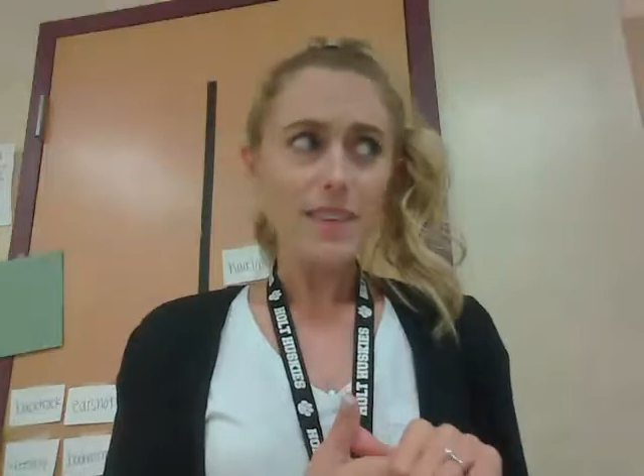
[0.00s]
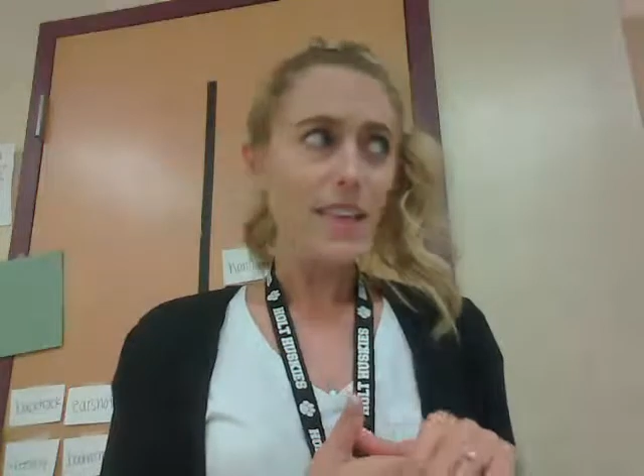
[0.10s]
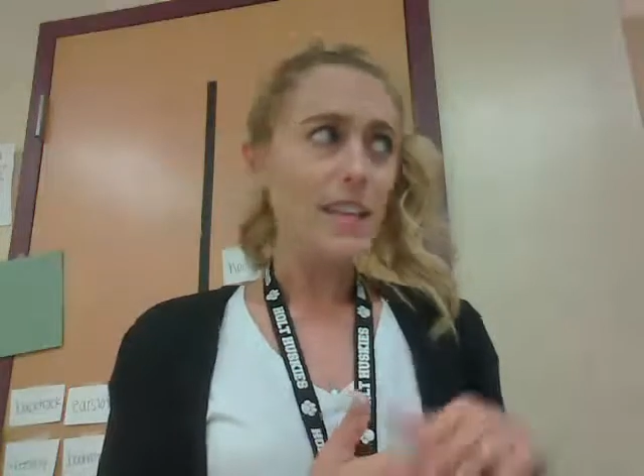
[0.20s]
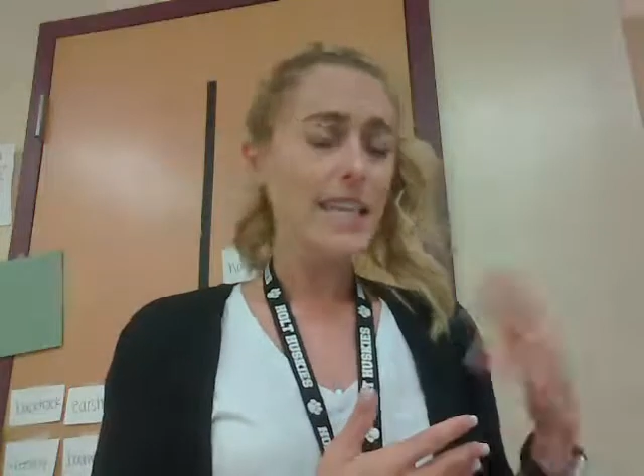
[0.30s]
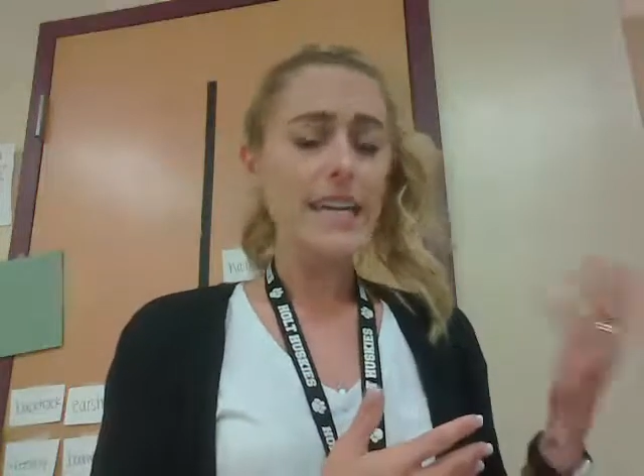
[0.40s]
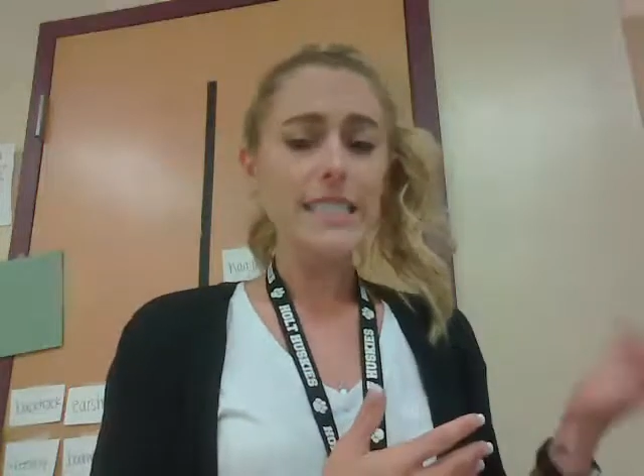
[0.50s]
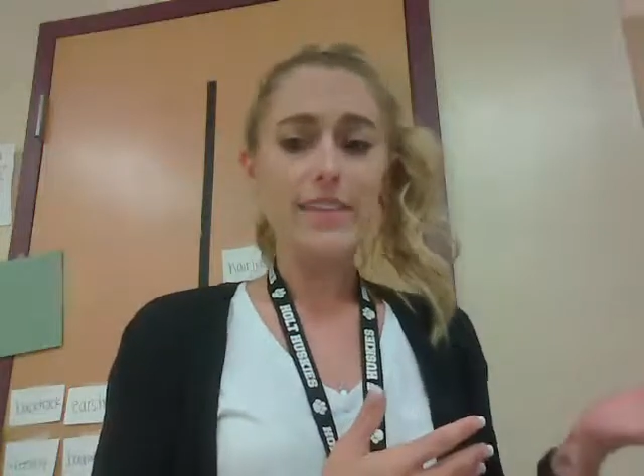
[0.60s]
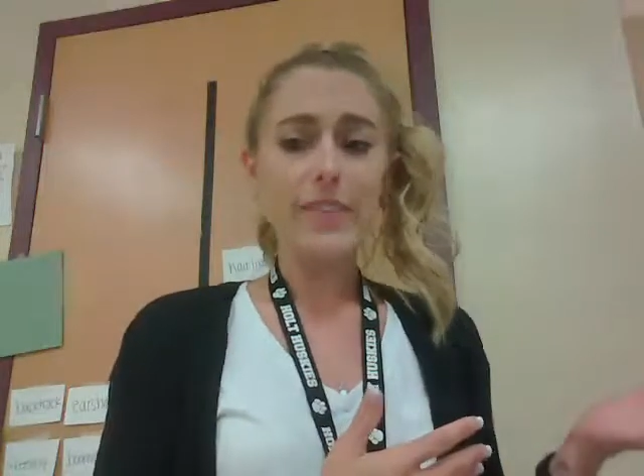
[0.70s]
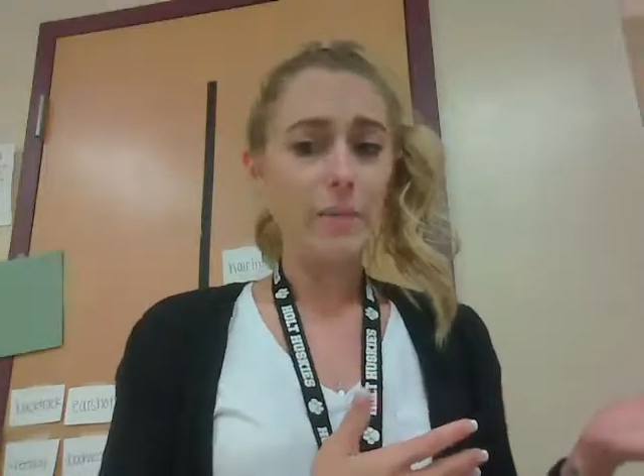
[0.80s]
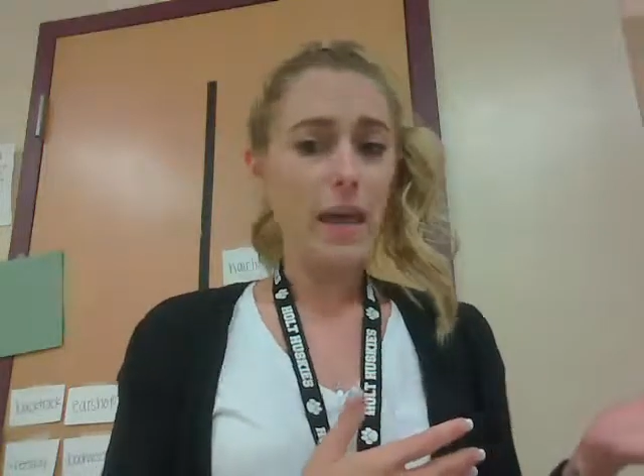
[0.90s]

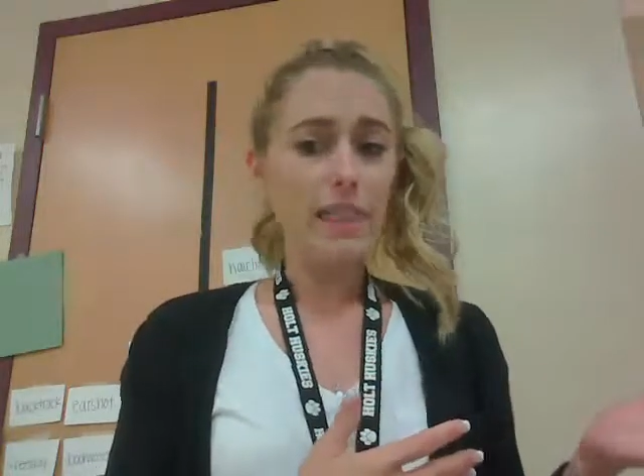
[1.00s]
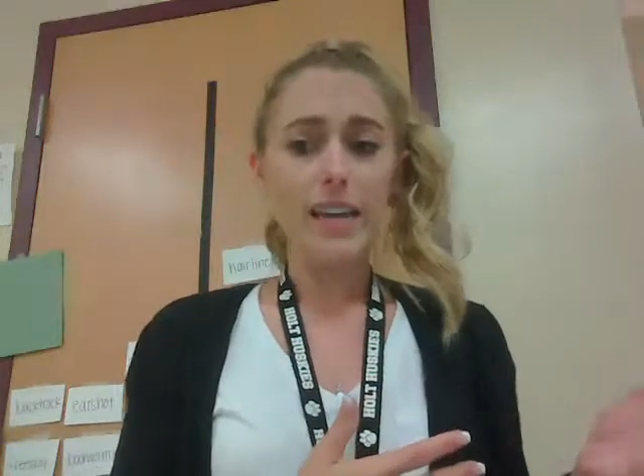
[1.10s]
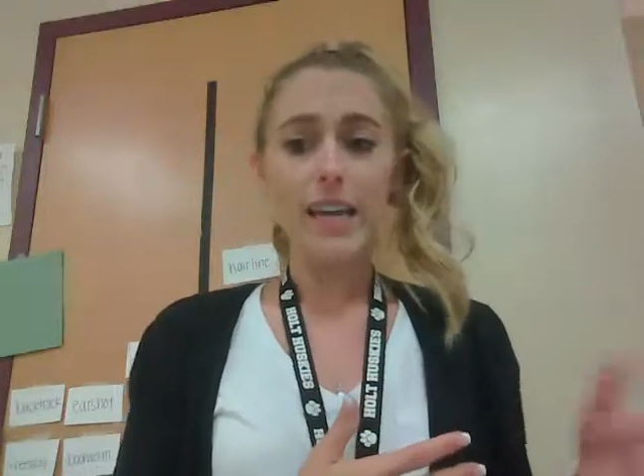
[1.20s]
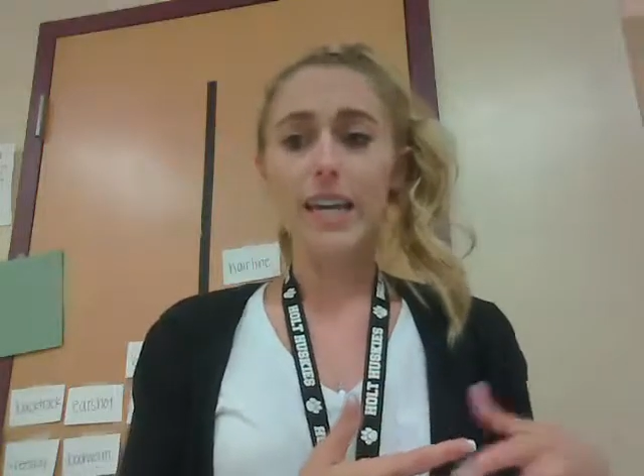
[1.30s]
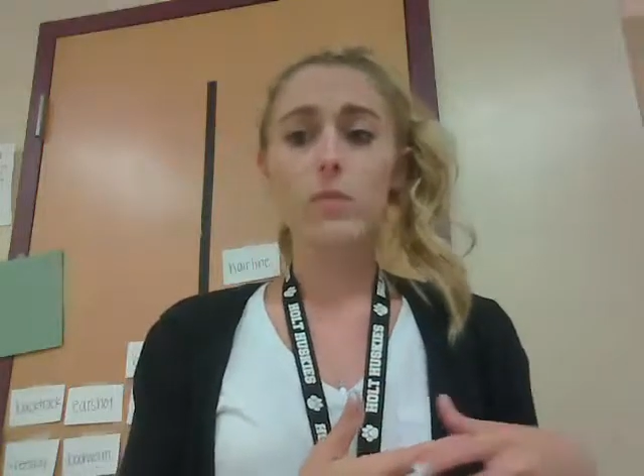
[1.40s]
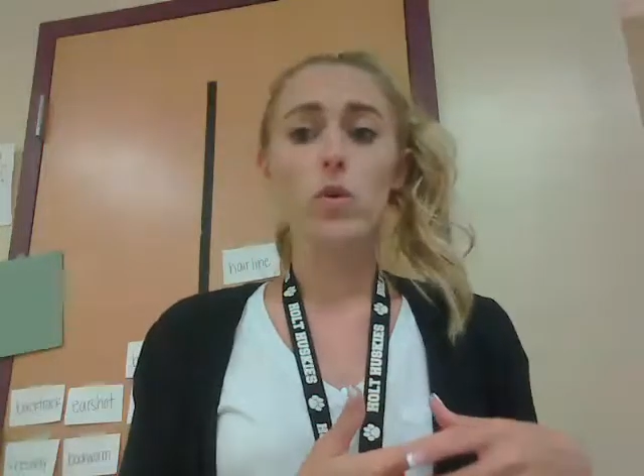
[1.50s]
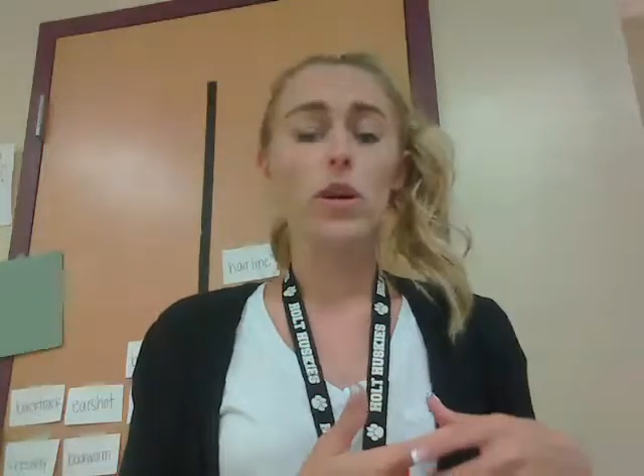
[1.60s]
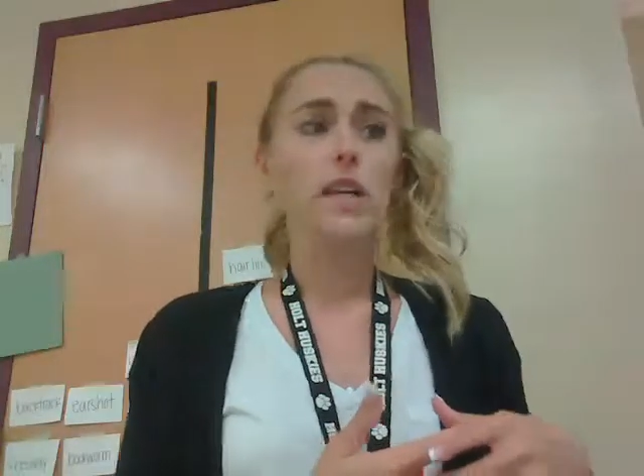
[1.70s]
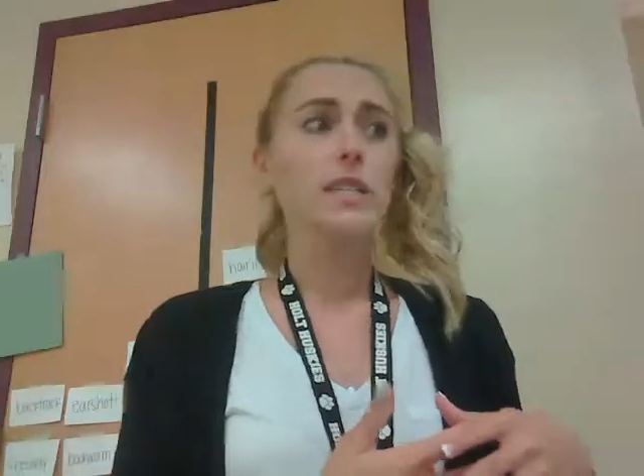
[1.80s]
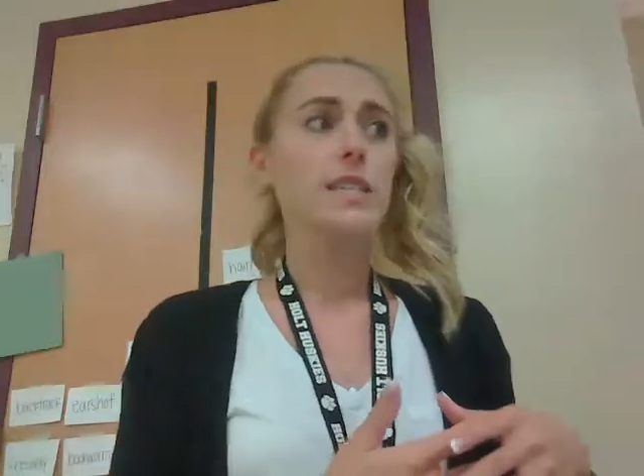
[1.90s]
scientific method
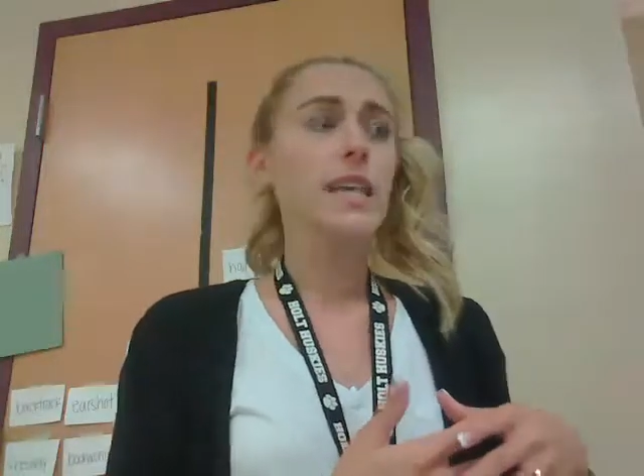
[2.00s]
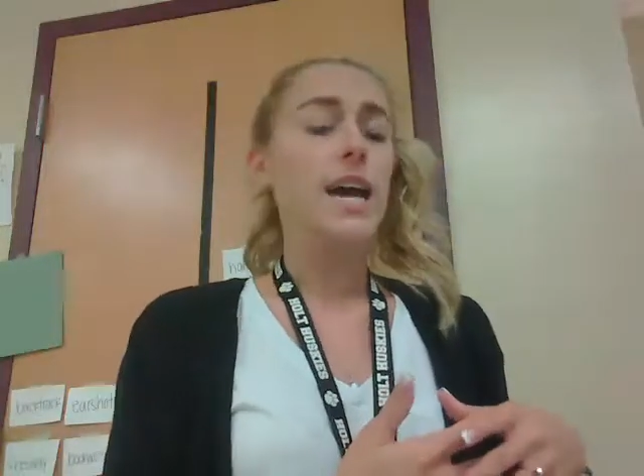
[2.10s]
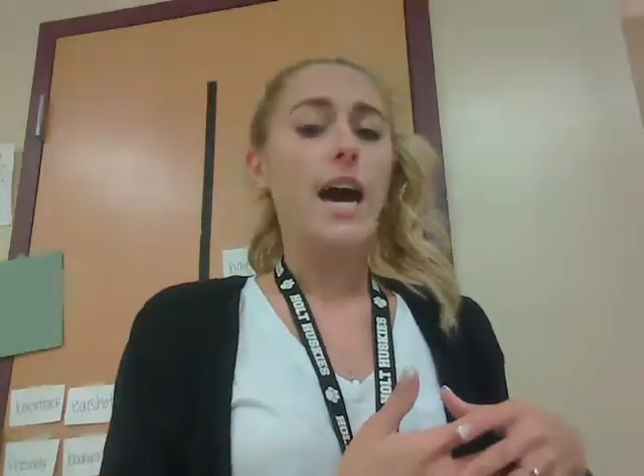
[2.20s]
words